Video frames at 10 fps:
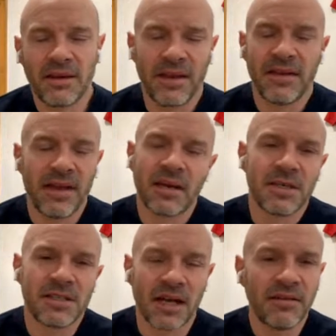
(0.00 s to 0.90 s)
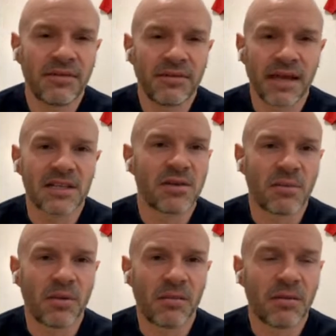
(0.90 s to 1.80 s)
going to be safe. That's not a
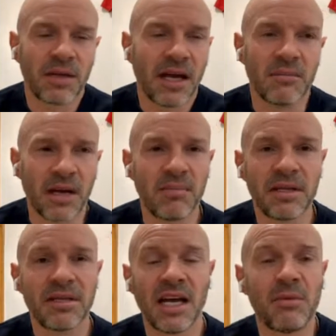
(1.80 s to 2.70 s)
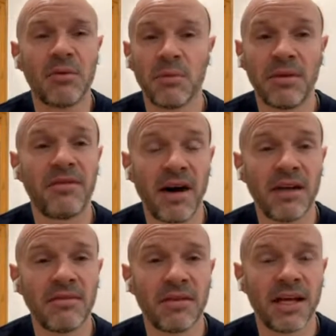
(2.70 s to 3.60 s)
problem, and mid-table will be
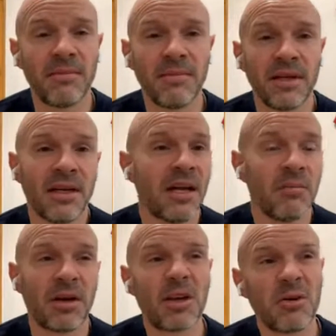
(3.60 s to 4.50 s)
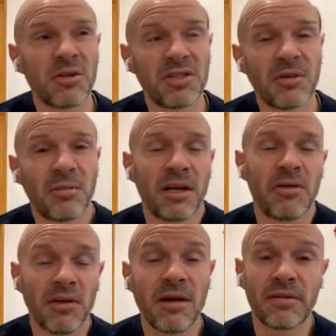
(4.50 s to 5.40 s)
fine for them. But of course, you know, when you
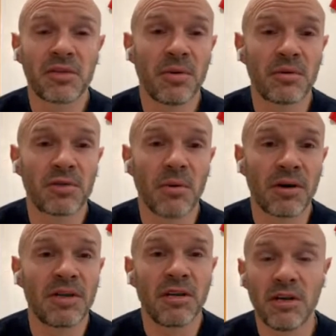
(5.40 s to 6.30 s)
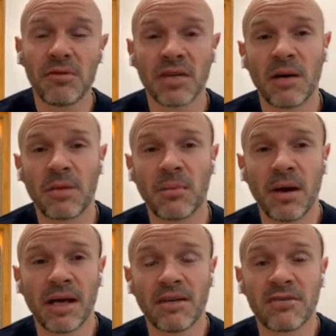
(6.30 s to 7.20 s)
do have a small squad and you lose a couple of
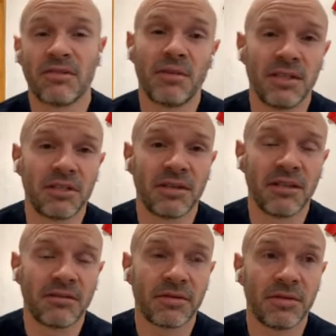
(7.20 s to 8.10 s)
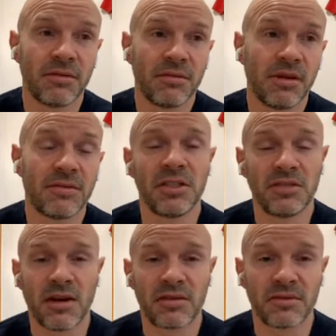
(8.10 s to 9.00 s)
players through injury, through obviously
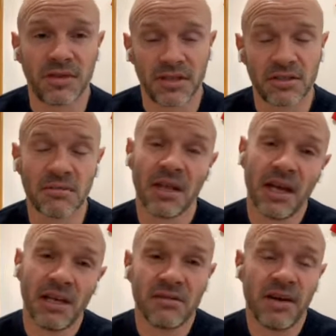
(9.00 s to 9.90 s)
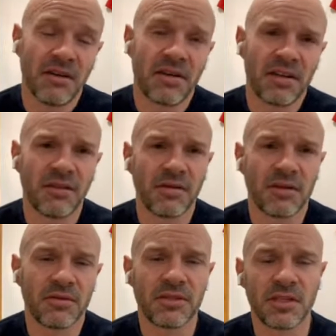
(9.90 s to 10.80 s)
transfers, it's very, very
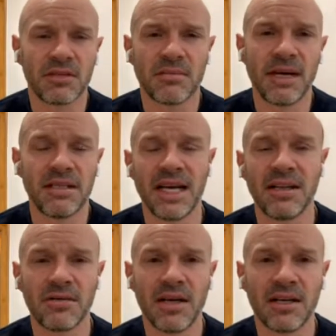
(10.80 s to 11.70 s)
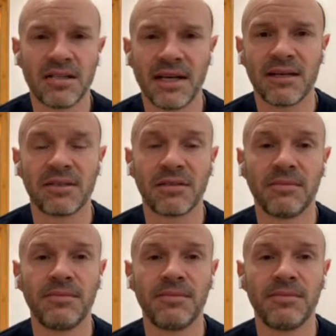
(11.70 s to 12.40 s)
difficult to maintain those high standards.